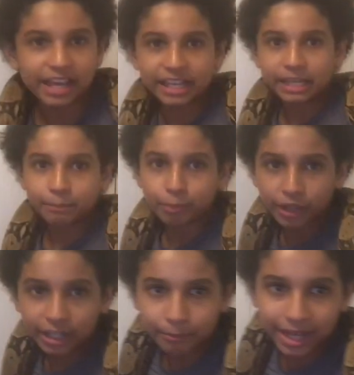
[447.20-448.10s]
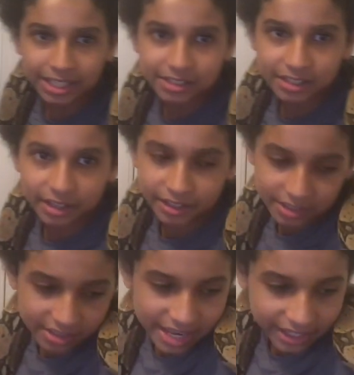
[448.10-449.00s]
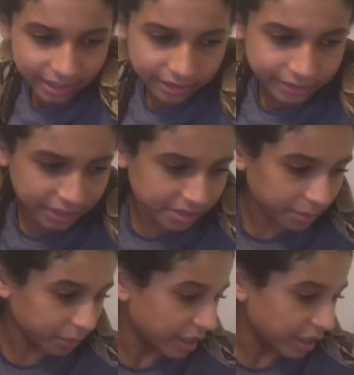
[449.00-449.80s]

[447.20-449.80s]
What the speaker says: they eat pretty messy. Snakey doesn't